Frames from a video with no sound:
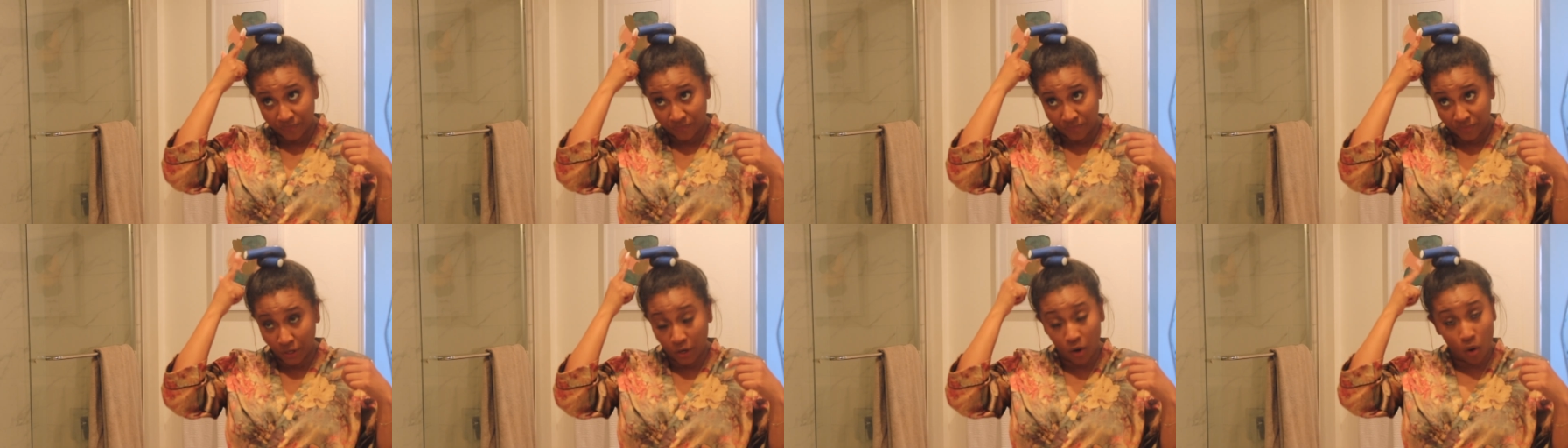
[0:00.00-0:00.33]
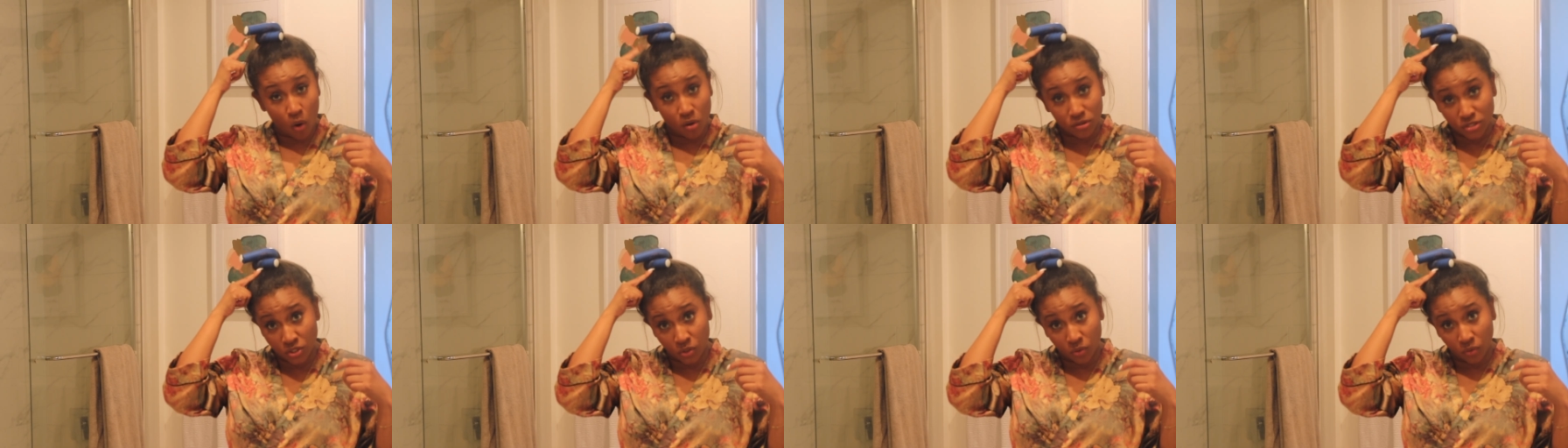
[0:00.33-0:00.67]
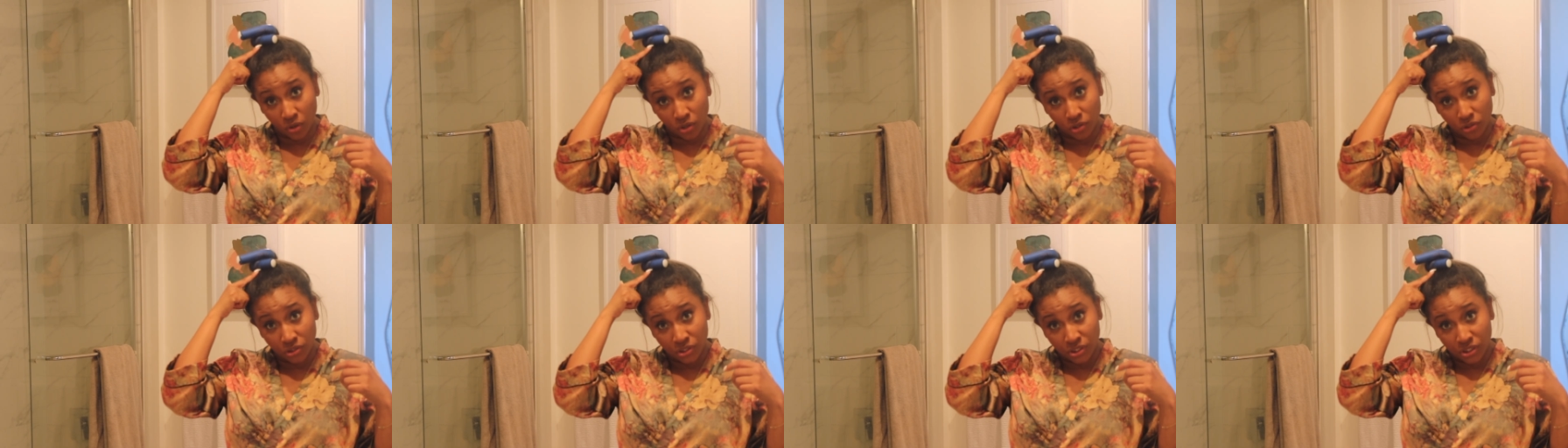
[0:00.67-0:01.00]
They're old
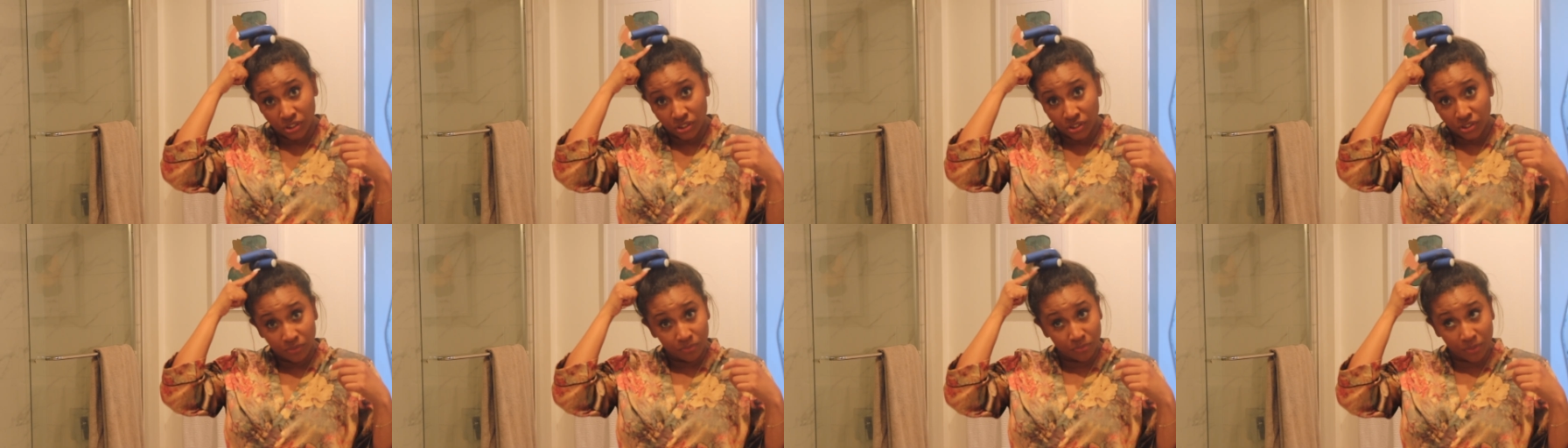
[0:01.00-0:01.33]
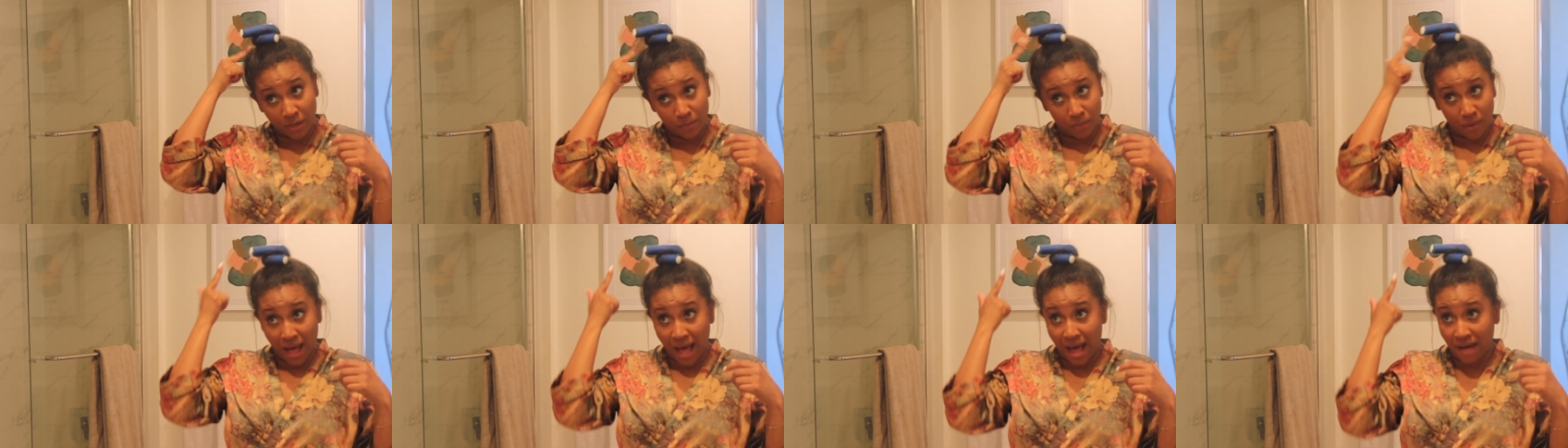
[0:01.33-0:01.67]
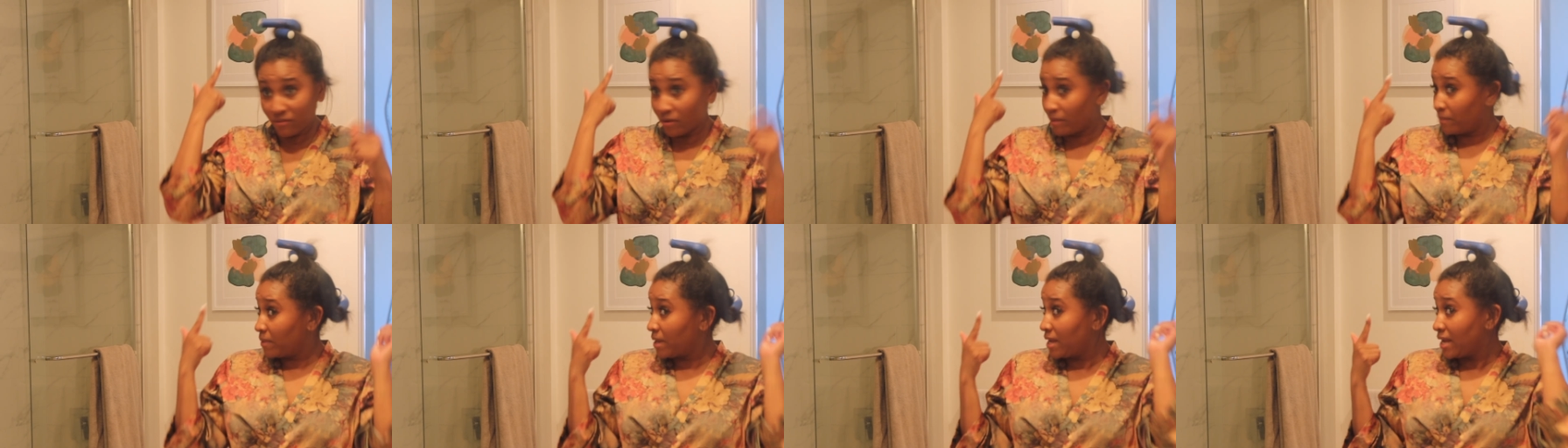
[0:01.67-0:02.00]
school. People
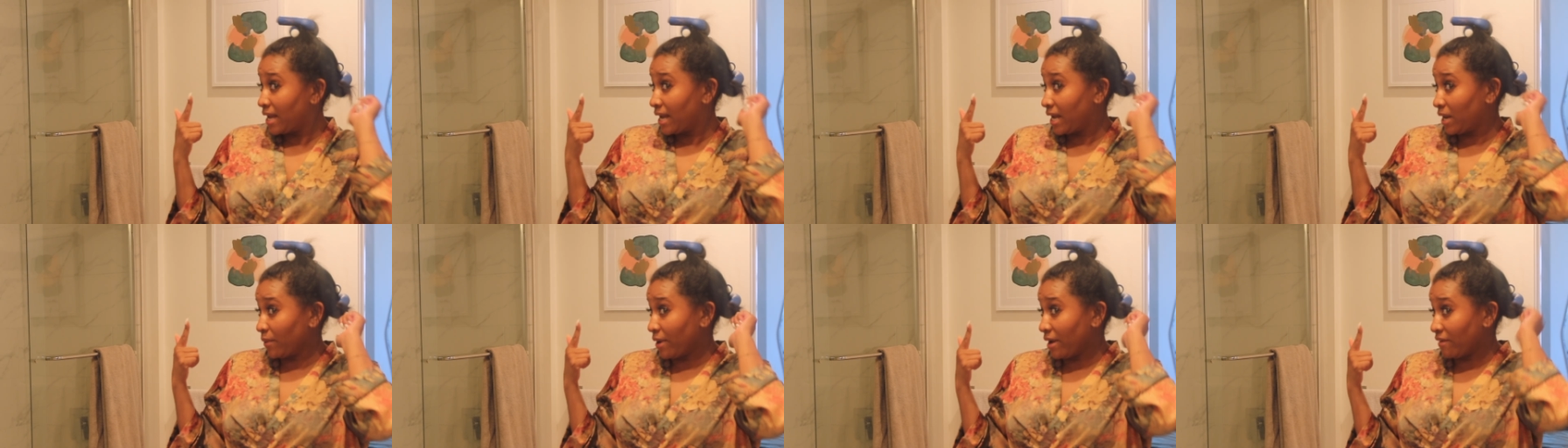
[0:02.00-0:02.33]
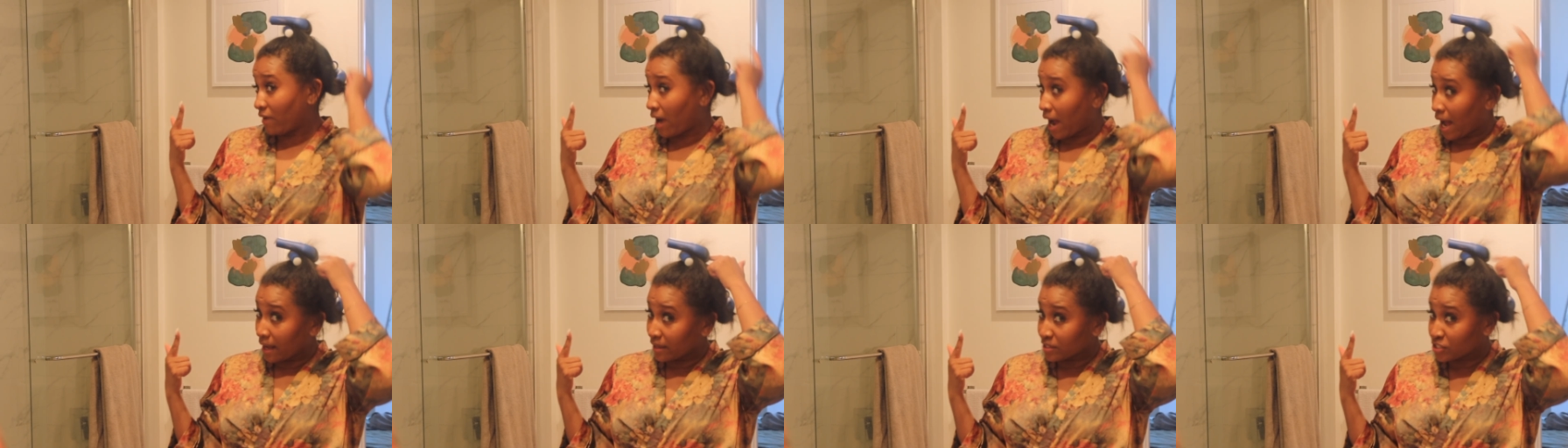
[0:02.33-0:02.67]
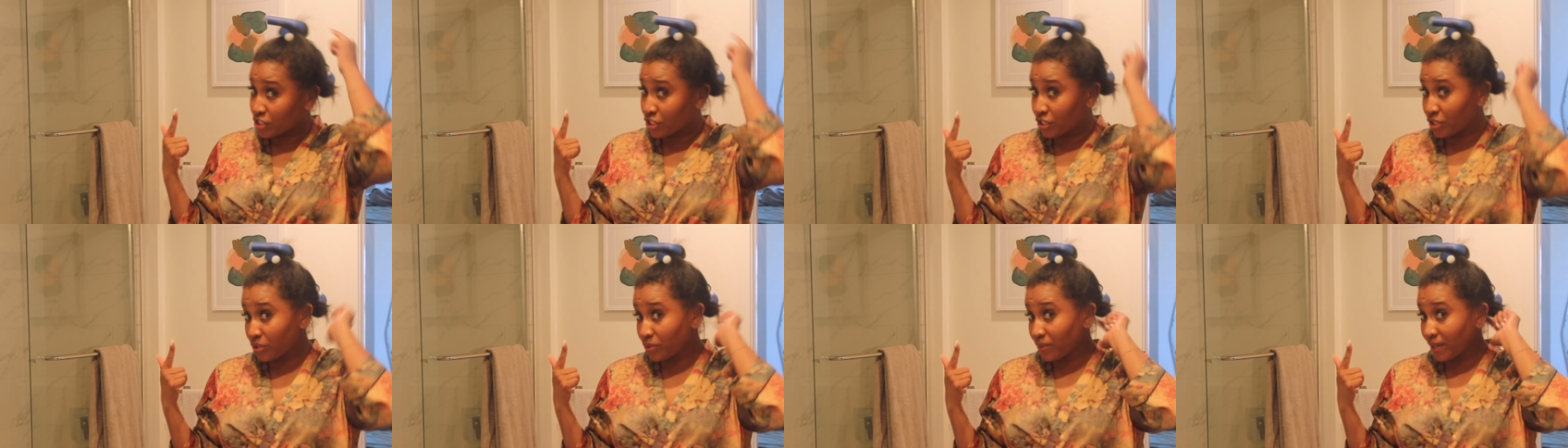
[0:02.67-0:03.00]
have them. Anyway, I've got
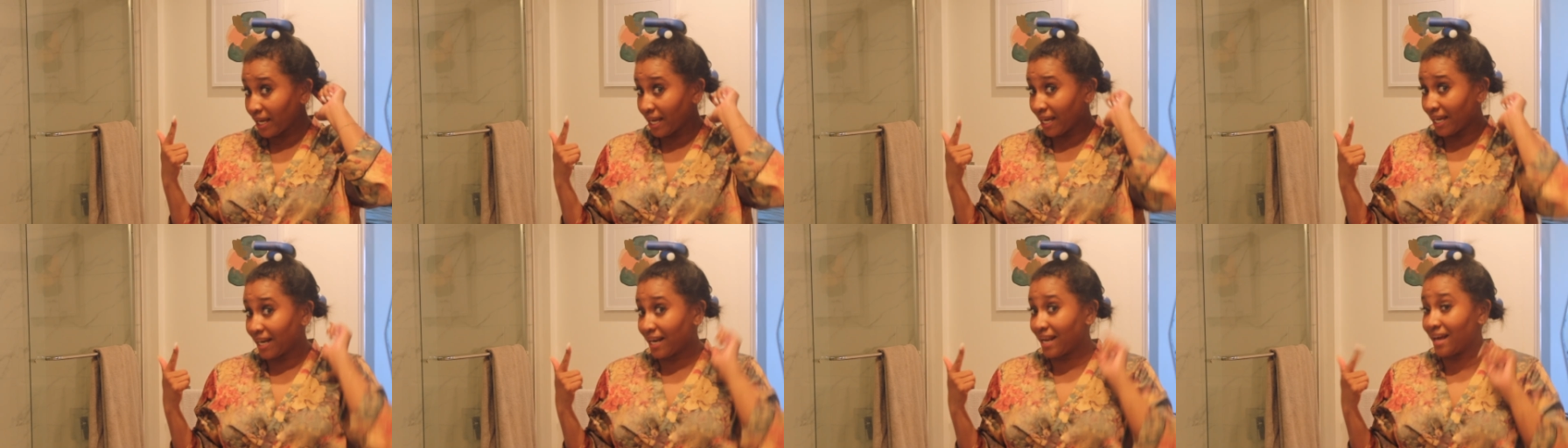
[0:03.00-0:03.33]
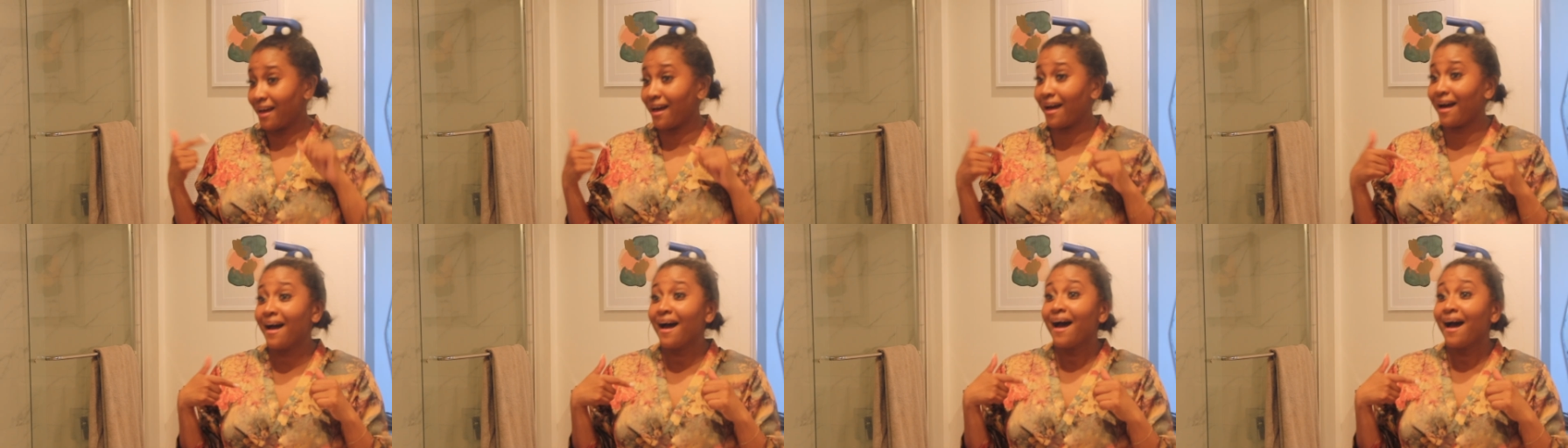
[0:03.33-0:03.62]
2 in.